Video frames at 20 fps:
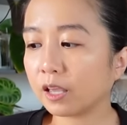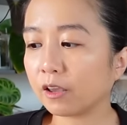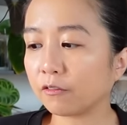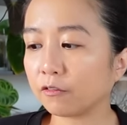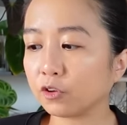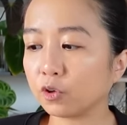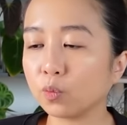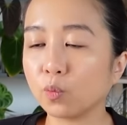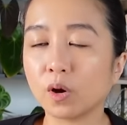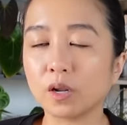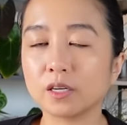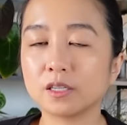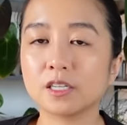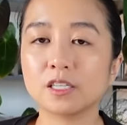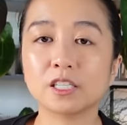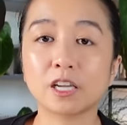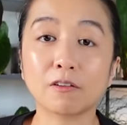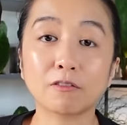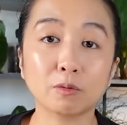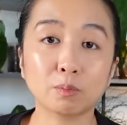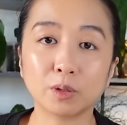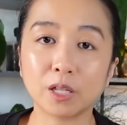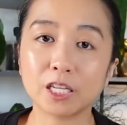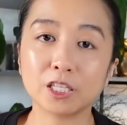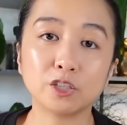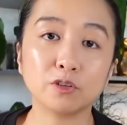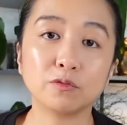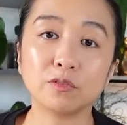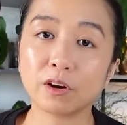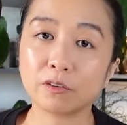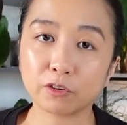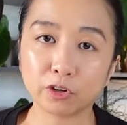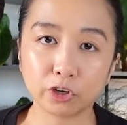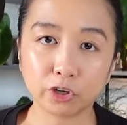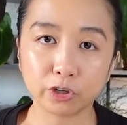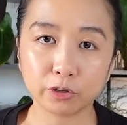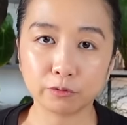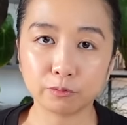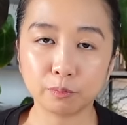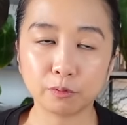if you want to discover plants you've never
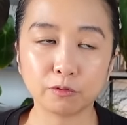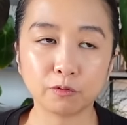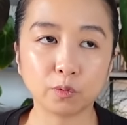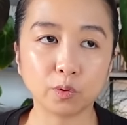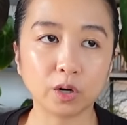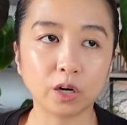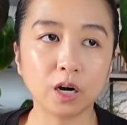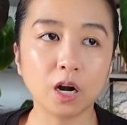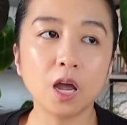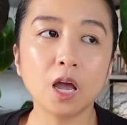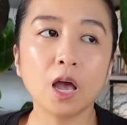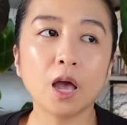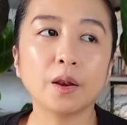heard of before